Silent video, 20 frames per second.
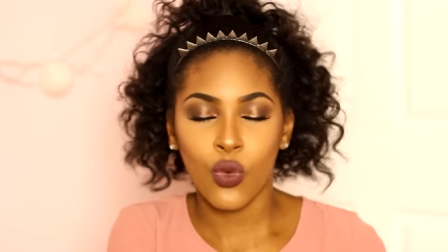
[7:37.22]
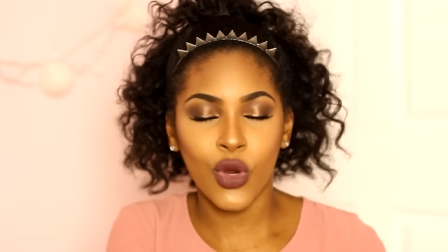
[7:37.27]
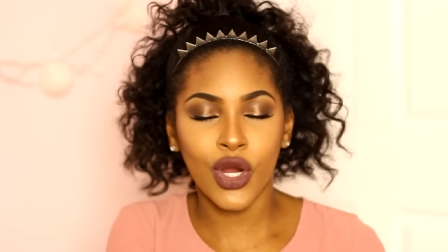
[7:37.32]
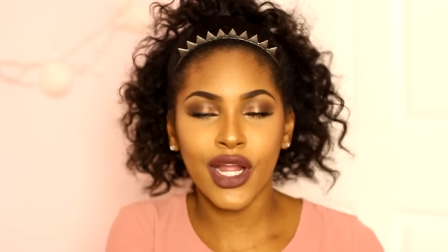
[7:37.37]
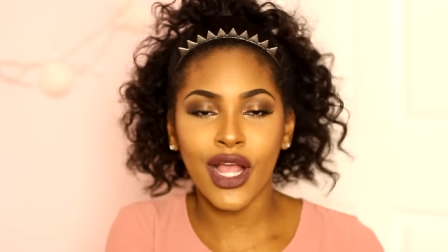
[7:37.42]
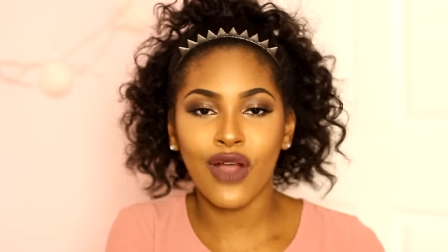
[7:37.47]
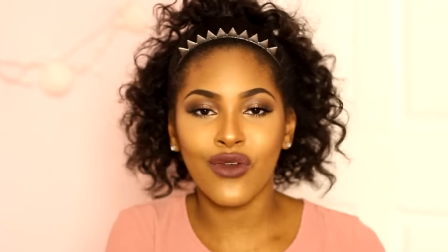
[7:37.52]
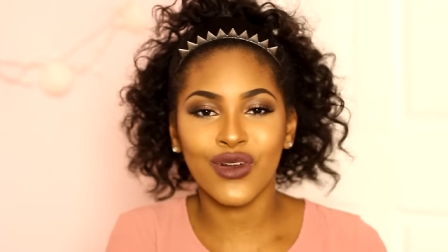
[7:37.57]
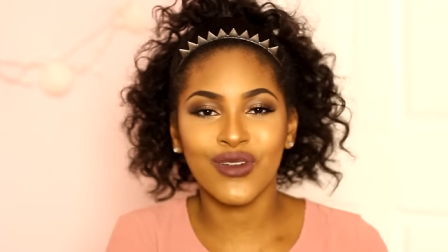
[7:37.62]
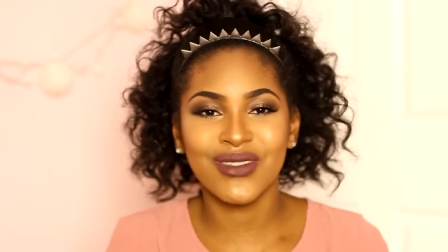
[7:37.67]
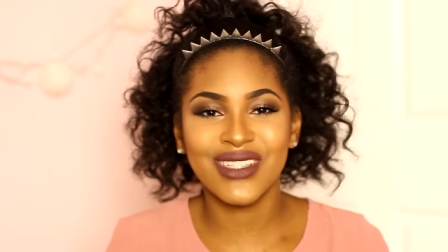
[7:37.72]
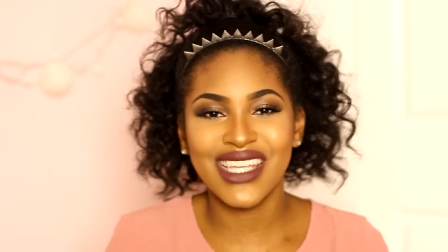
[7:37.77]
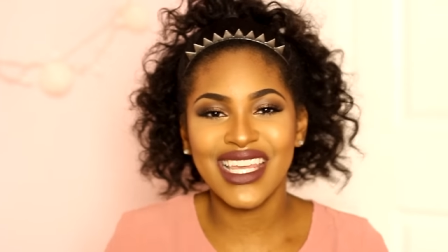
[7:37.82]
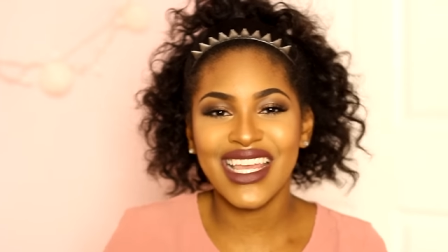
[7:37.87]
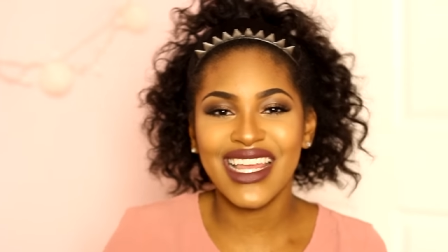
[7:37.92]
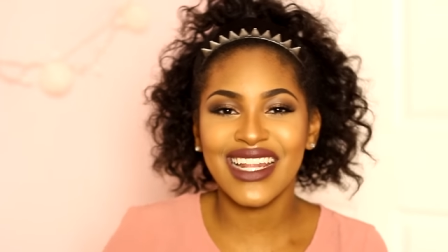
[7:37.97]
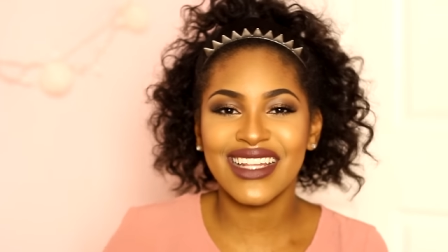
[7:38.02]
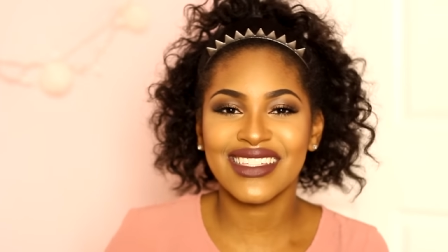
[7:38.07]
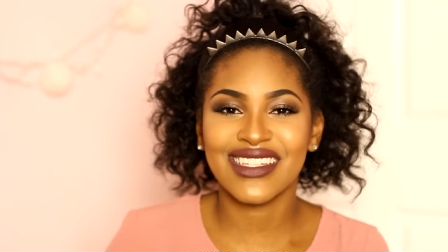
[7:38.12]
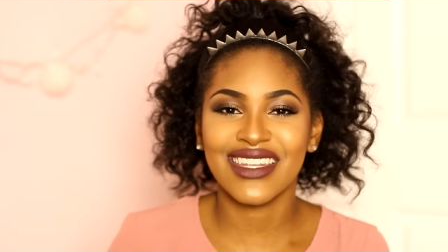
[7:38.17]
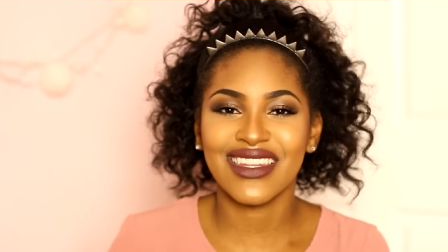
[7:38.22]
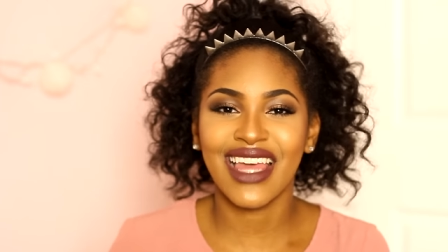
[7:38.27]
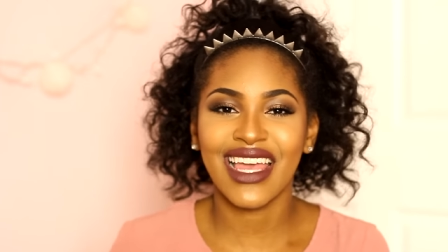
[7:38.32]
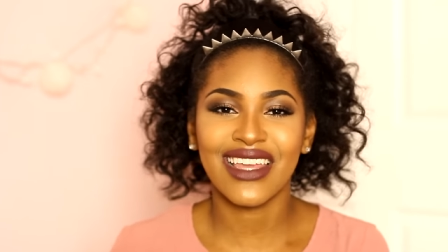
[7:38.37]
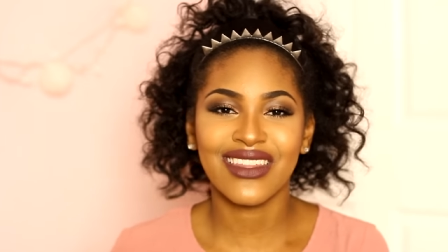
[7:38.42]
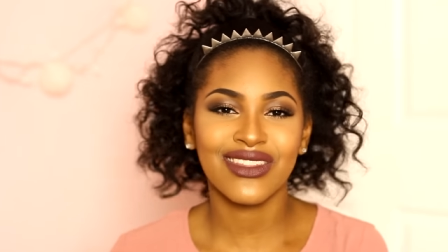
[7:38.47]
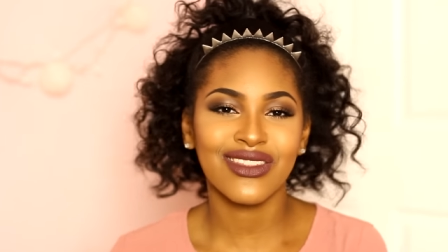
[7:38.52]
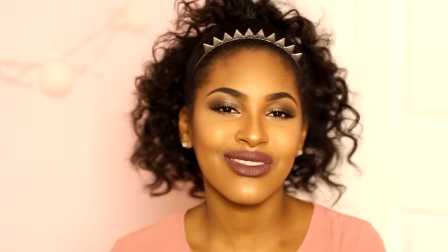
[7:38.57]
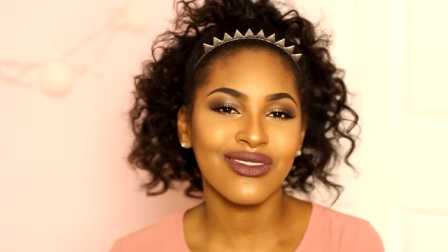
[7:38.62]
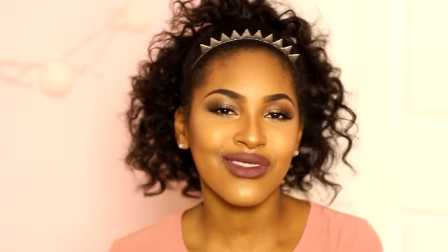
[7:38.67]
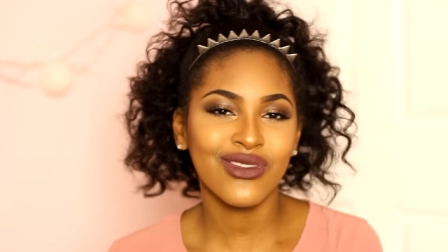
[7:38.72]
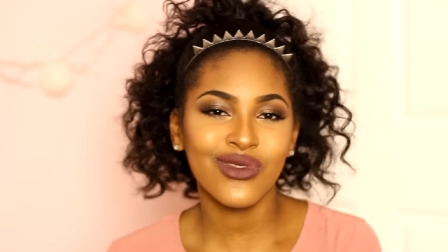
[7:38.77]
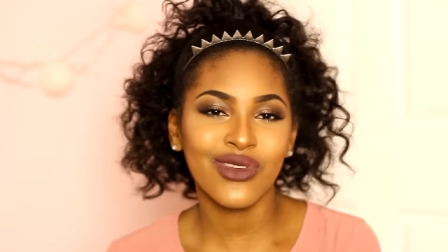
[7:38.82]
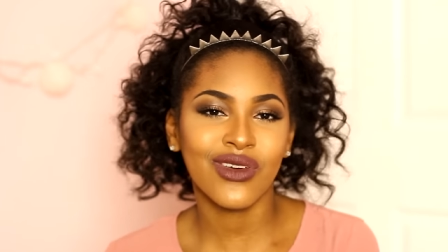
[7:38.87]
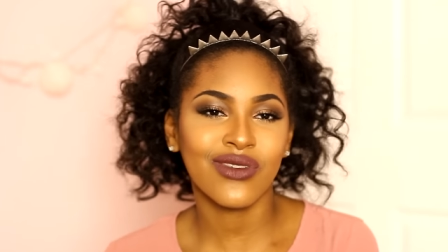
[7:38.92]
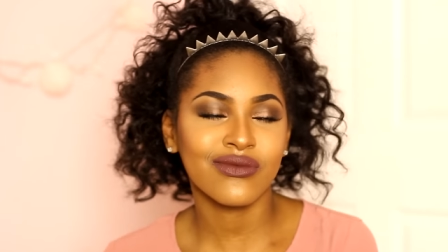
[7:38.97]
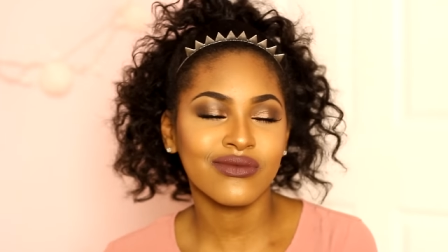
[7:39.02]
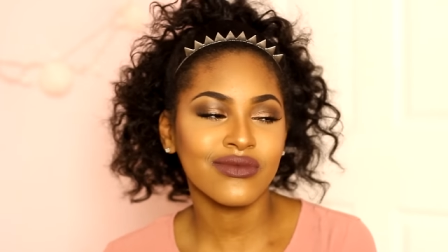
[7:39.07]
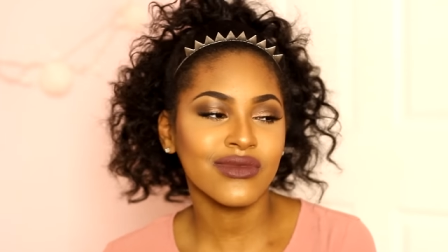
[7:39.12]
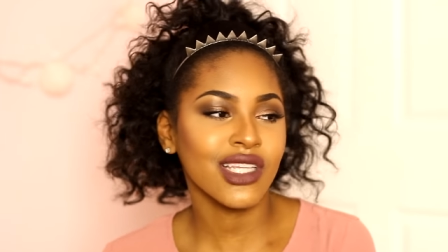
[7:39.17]
workout routines and like you
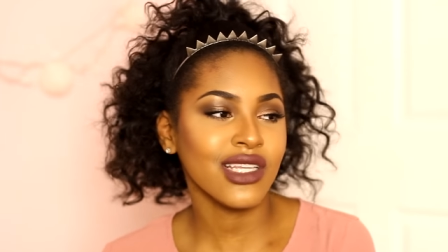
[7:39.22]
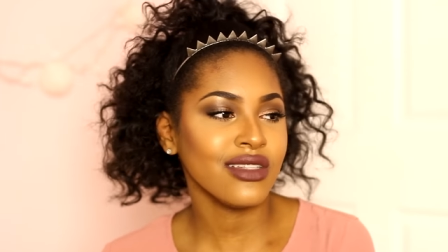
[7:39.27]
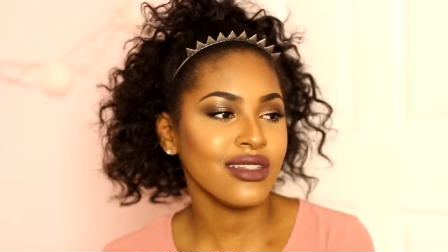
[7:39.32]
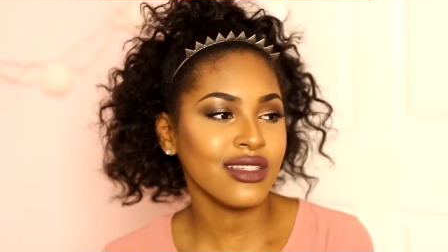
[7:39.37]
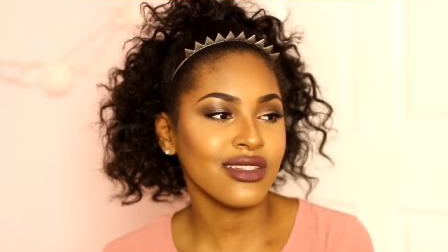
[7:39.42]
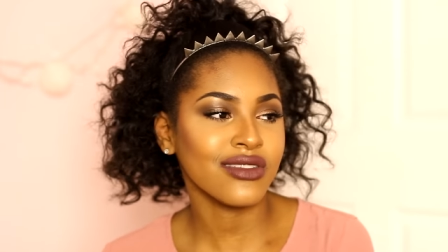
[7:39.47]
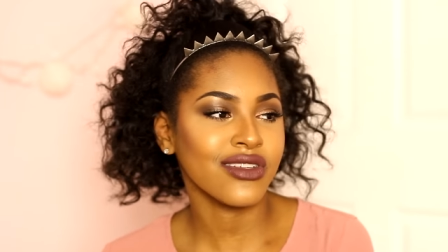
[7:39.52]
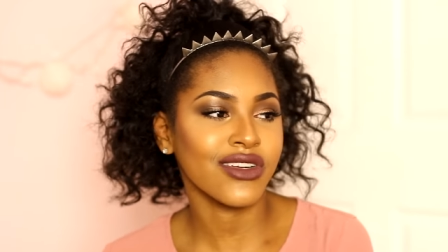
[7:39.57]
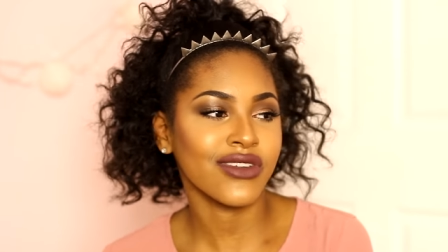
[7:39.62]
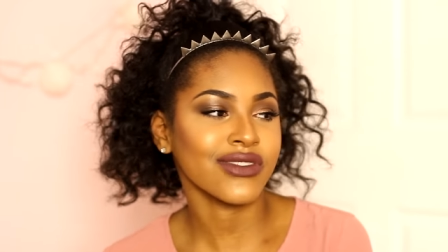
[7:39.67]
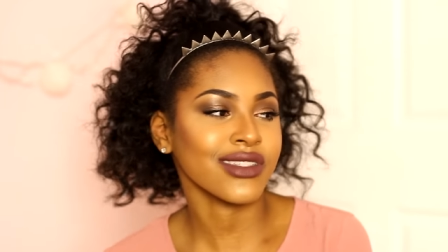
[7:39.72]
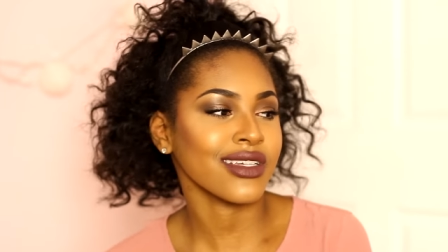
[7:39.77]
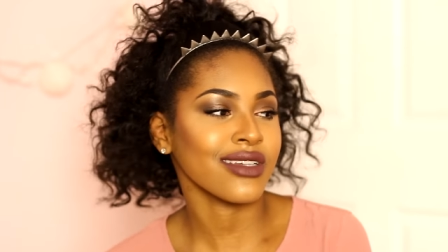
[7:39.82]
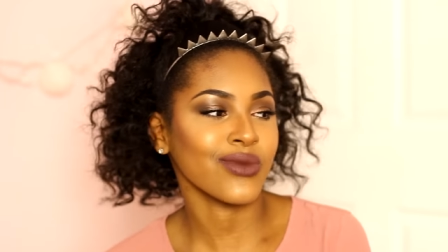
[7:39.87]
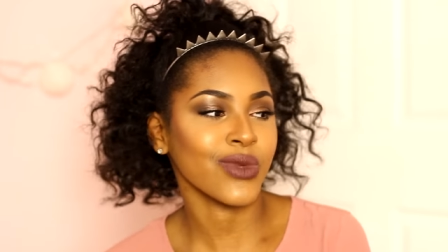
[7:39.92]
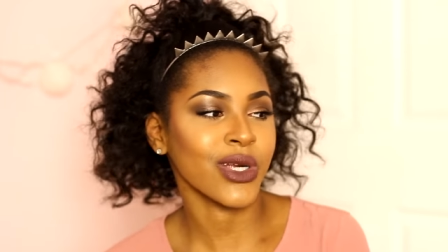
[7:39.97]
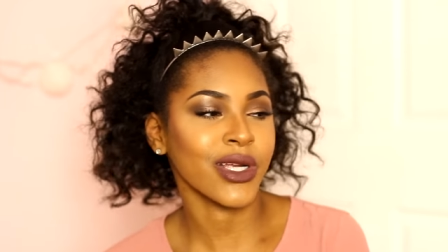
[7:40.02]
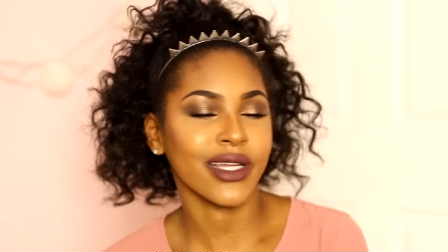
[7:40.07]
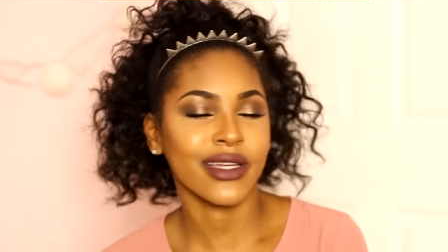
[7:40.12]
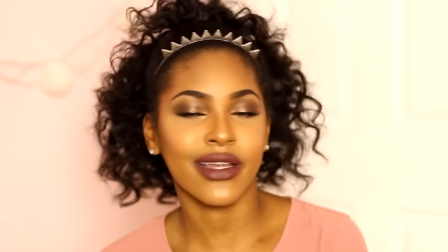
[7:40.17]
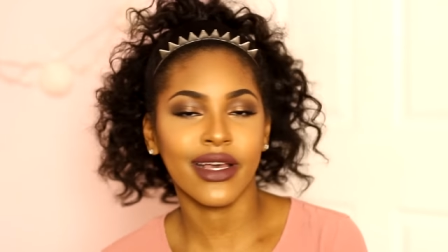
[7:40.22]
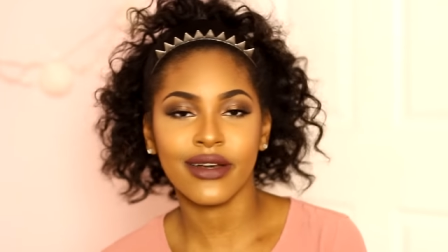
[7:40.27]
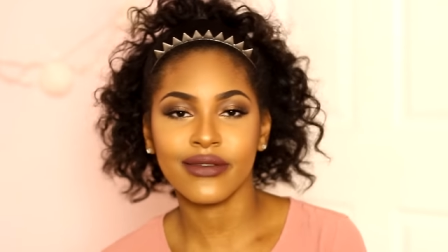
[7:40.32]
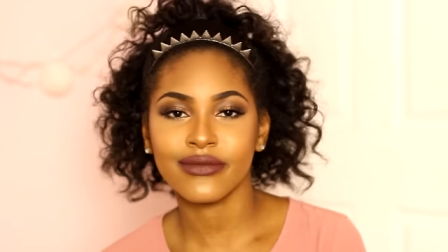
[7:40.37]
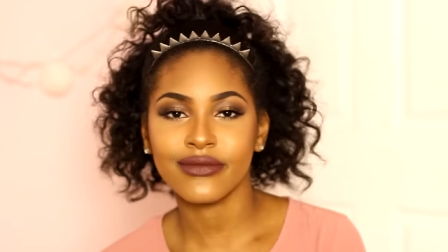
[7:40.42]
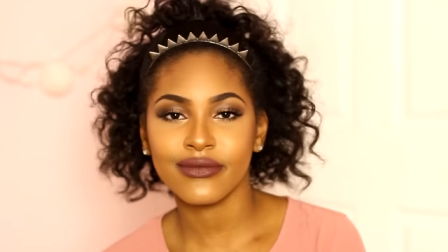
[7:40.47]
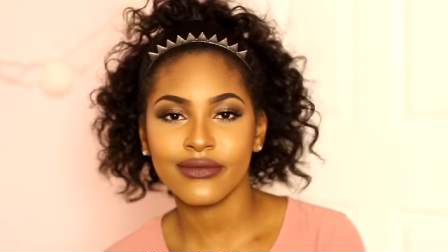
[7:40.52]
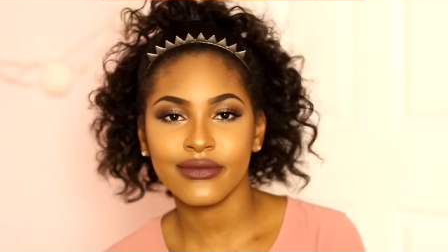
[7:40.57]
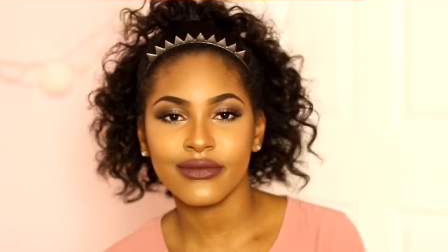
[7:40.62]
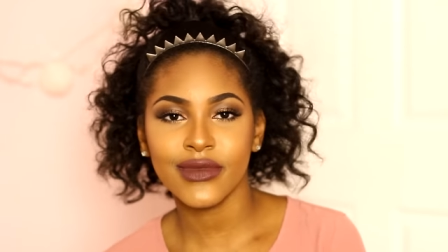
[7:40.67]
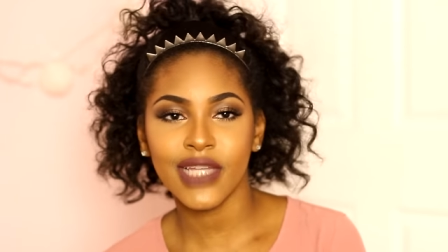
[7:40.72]
know these girls ain't working out.